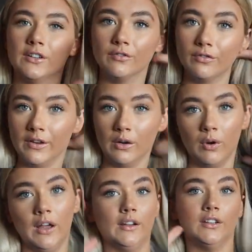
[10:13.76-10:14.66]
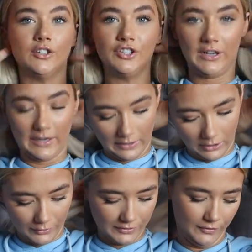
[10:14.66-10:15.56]
doesn't feel like Shein
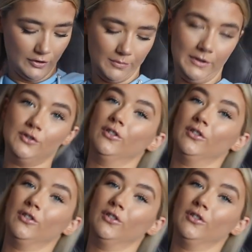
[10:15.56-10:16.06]
clothes, if you know what I mean.